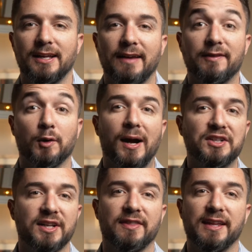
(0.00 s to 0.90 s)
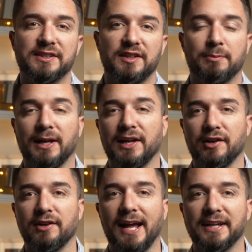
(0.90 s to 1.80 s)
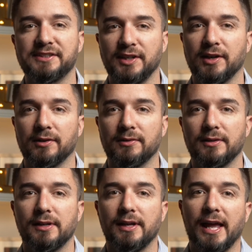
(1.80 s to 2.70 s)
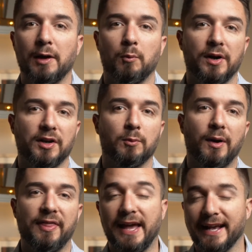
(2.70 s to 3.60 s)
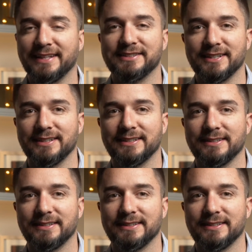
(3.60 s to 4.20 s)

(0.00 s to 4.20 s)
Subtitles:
If you're watching this, you've probably heard SEO and wondered what the heck is it?